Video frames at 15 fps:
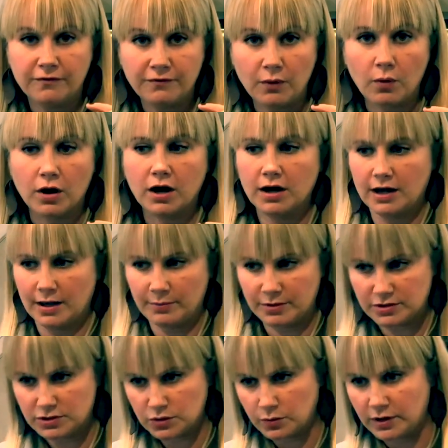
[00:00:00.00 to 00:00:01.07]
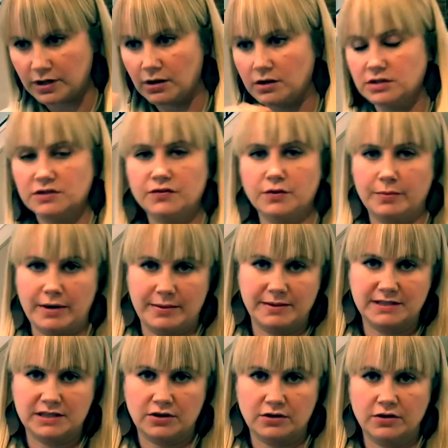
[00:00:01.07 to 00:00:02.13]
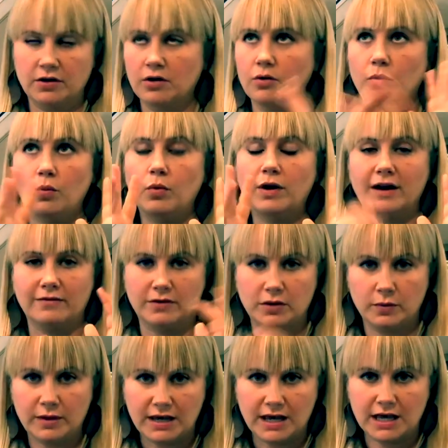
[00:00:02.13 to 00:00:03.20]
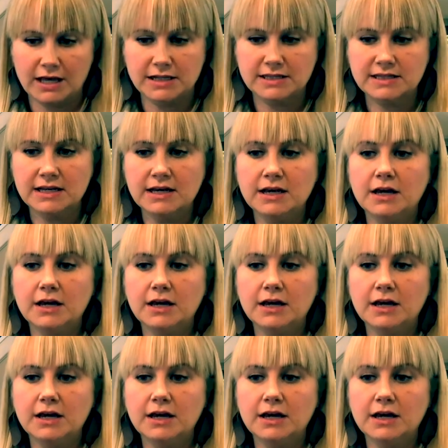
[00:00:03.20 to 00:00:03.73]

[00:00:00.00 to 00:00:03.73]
4 and put $20 for a babysitter in there, or whatever the week is.